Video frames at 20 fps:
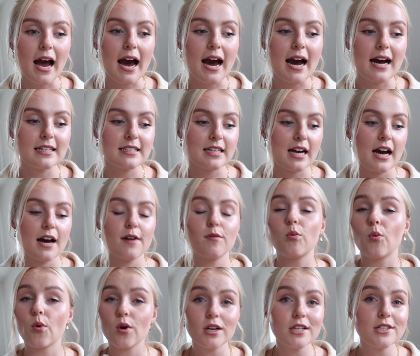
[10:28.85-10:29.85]
and I've
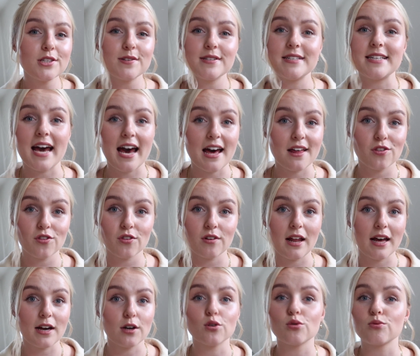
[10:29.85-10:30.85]
worn it to death
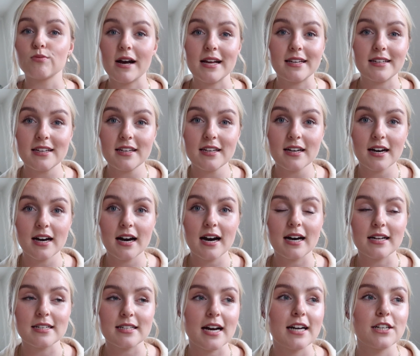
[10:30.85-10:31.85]
like already,
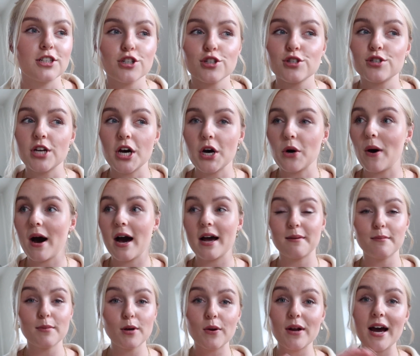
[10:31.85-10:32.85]
and I just know
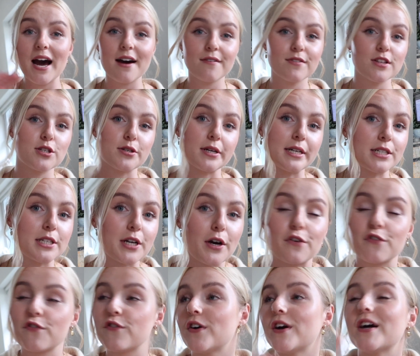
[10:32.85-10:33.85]
I'm gonna have this trench
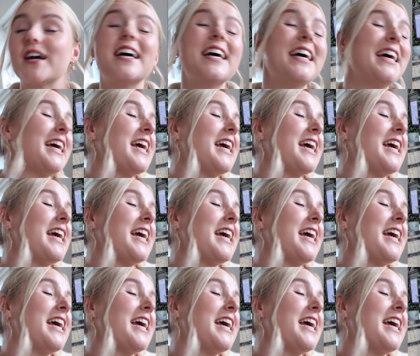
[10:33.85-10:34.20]
coat for